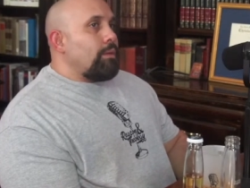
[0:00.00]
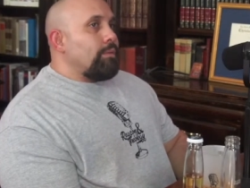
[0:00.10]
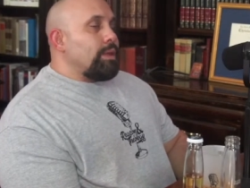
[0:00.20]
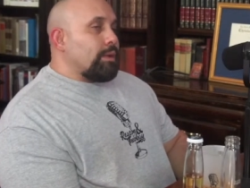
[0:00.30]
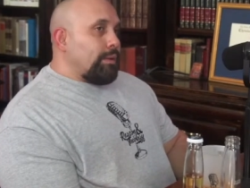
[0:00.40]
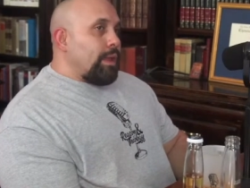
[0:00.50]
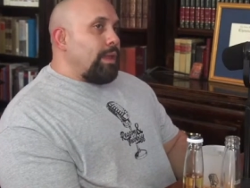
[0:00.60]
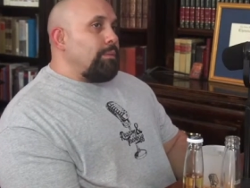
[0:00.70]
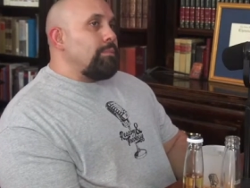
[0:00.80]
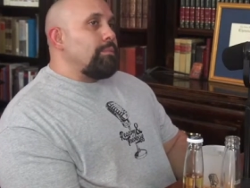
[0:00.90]
The
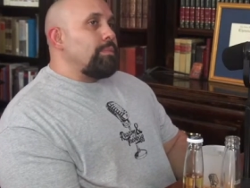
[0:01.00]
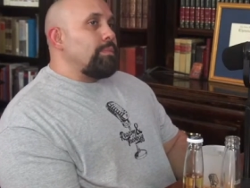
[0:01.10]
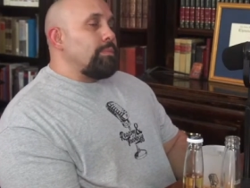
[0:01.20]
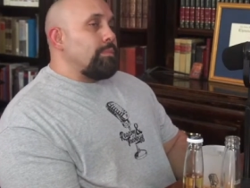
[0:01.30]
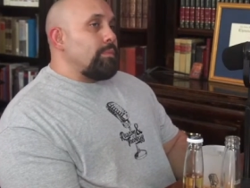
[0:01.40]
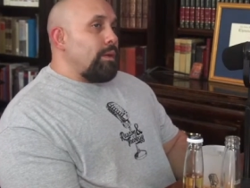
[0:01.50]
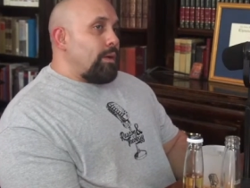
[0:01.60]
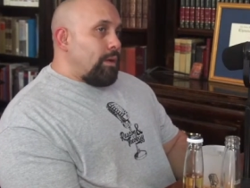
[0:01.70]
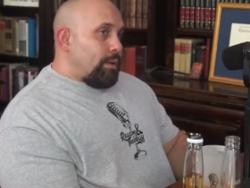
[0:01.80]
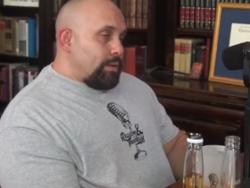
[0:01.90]
claim
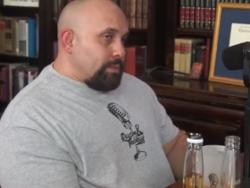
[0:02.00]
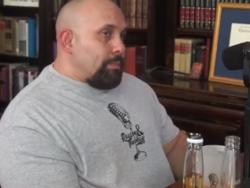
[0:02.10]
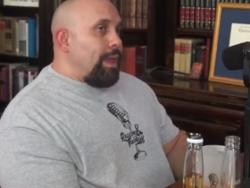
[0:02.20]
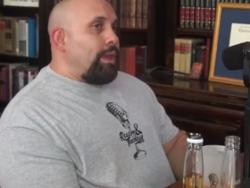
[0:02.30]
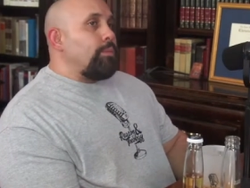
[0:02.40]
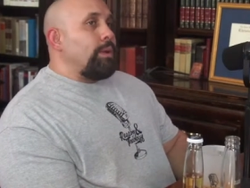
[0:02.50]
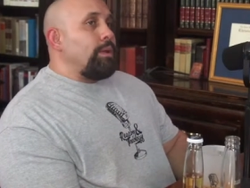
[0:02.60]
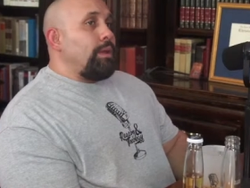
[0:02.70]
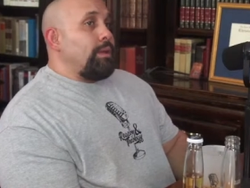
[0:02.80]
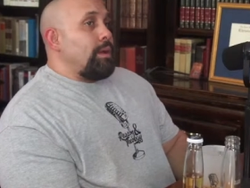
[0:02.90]
is made when
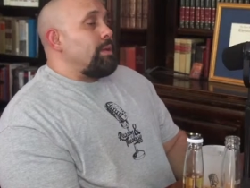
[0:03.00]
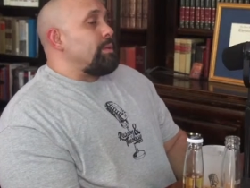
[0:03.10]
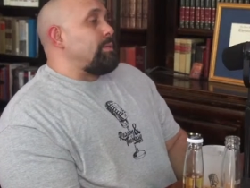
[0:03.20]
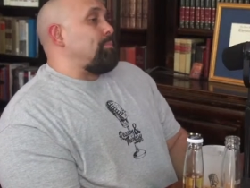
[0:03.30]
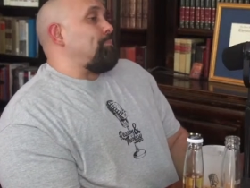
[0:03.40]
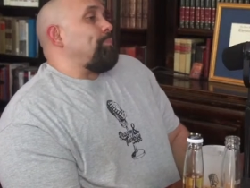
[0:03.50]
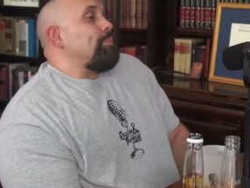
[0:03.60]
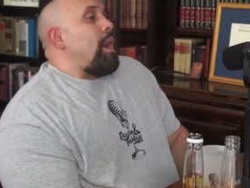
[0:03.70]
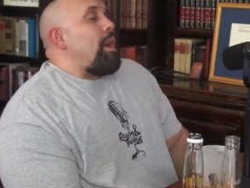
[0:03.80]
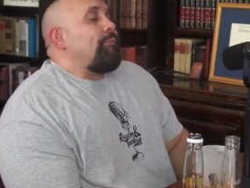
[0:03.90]
he does
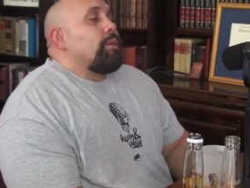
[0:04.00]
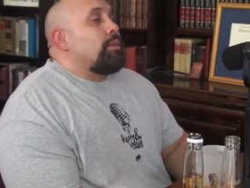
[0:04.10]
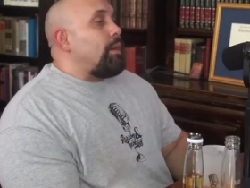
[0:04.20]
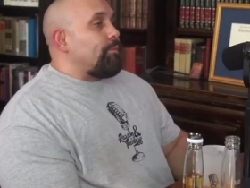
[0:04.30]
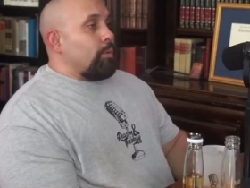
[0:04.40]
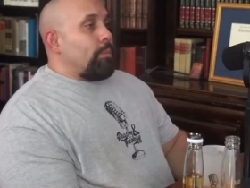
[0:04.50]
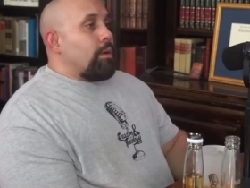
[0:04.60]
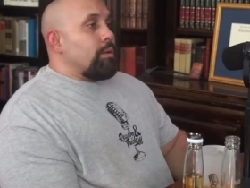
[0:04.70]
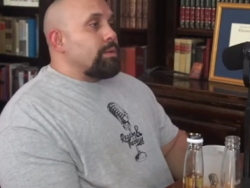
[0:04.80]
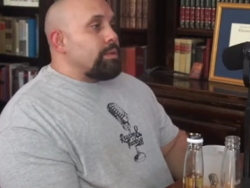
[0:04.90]
off the cuff
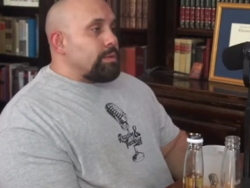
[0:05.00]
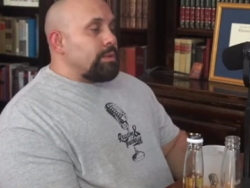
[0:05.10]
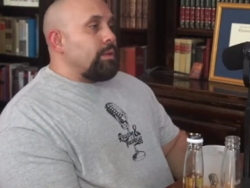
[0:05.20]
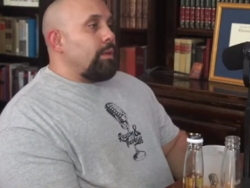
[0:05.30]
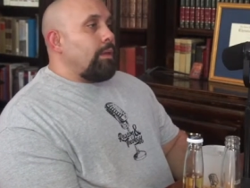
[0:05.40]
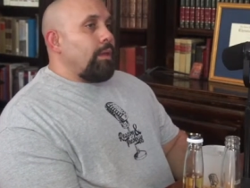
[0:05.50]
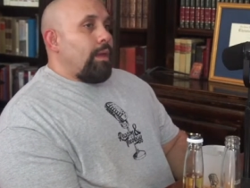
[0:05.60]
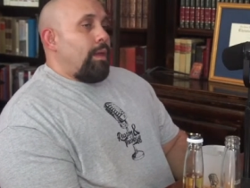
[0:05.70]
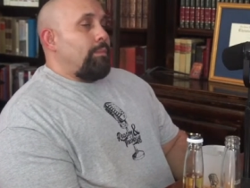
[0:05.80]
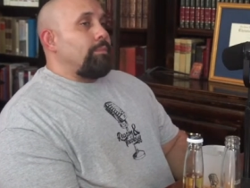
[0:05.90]
remarks,
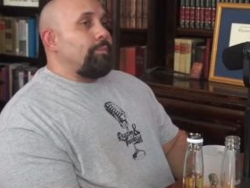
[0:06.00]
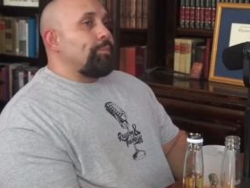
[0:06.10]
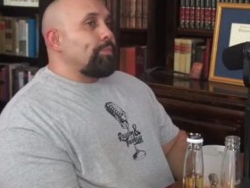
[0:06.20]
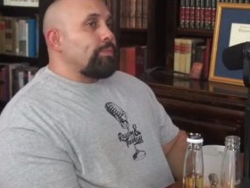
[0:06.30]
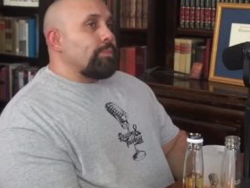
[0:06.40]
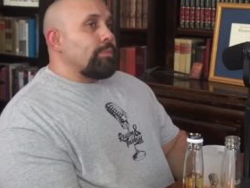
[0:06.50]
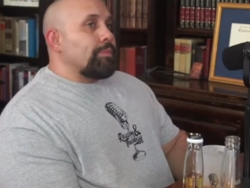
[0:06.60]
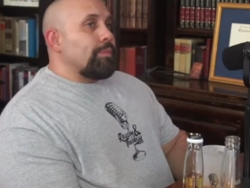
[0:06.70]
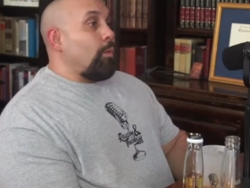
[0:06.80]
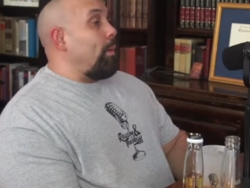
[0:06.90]
um,
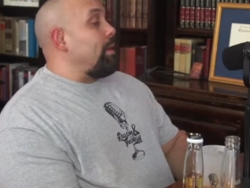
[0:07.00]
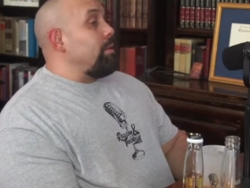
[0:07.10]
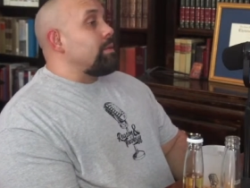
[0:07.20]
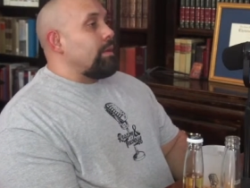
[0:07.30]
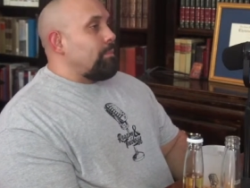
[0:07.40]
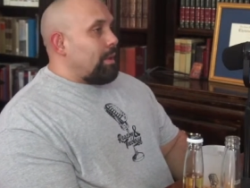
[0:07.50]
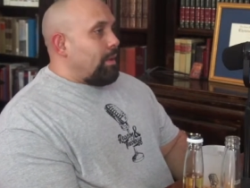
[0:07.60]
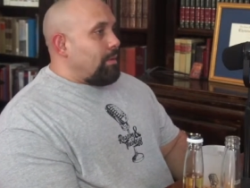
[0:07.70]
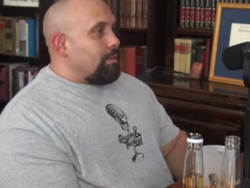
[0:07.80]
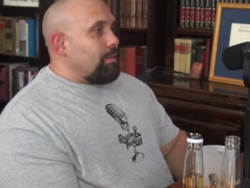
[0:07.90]
weddings on a
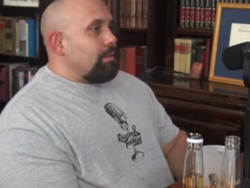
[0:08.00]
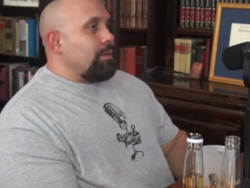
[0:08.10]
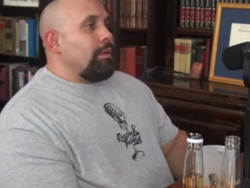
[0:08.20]
plate, mm-hmm.